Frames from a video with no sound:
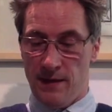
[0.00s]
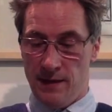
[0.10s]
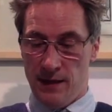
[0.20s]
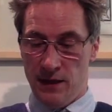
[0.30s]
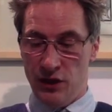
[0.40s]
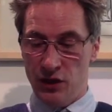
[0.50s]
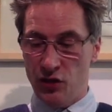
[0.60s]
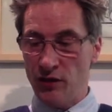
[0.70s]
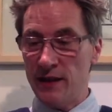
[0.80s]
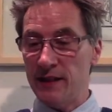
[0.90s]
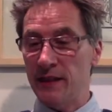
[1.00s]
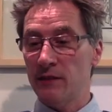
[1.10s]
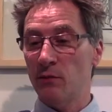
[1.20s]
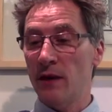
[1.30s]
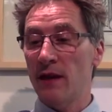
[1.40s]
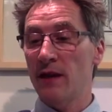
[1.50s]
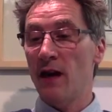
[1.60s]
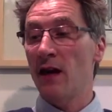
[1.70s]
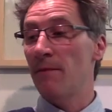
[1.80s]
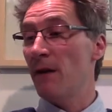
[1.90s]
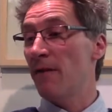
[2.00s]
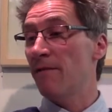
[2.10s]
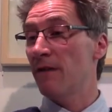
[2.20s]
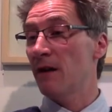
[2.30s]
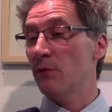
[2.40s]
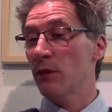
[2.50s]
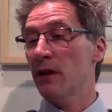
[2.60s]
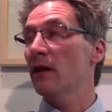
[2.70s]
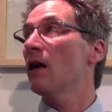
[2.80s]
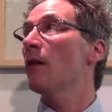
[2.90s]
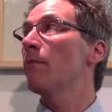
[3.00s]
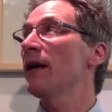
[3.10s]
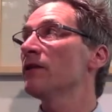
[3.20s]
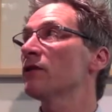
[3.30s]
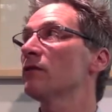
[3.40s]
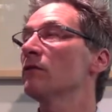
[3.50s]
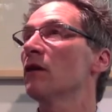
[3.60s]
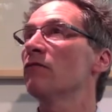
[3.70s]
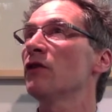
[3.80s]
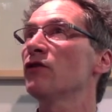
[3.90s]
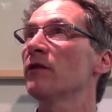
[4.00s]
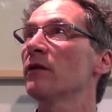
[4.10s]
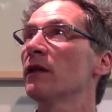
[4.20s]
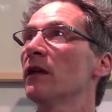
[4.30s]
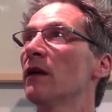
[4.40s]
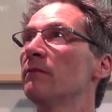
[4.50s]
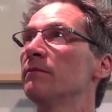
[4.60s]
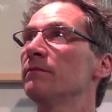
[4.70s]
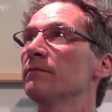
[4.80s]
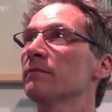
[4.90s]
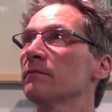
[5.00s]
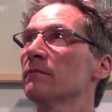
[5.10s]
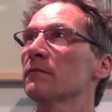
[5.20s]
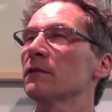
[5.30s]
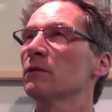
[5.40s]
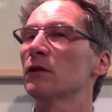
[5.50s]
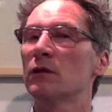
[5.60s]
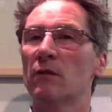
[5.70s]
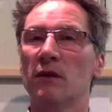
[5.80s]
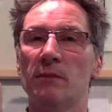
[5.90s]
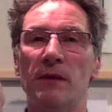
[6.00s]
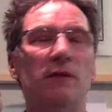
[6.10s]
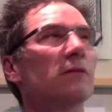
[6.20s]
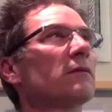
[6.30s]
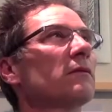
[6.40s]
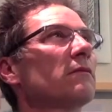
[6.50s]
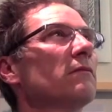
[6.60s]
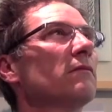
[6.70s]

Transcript: And then I just trace it with a pencil, a rotary, what do you call those pencils?